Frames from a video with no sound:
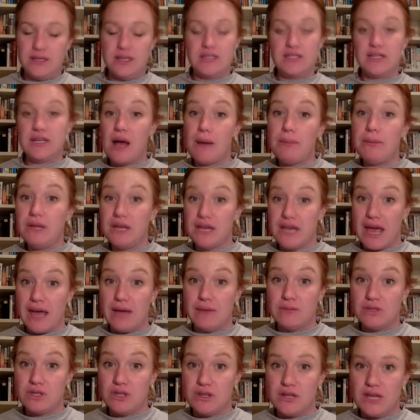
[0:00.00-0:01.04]
There's a couple of
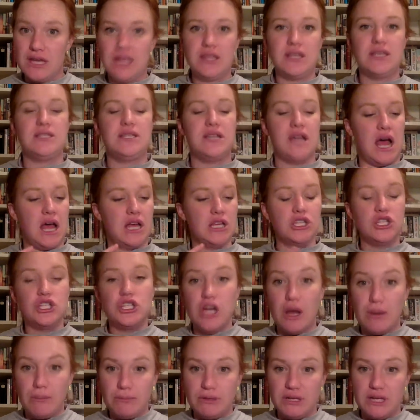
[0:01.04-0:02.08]
games on there. There's an
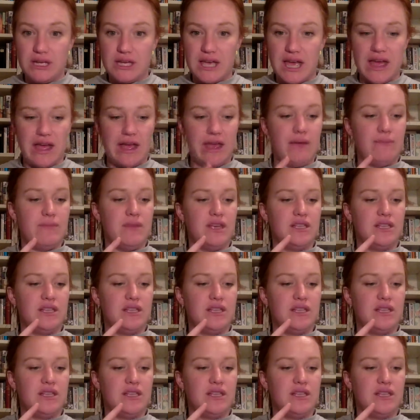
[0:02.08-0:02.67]
unjumbler game.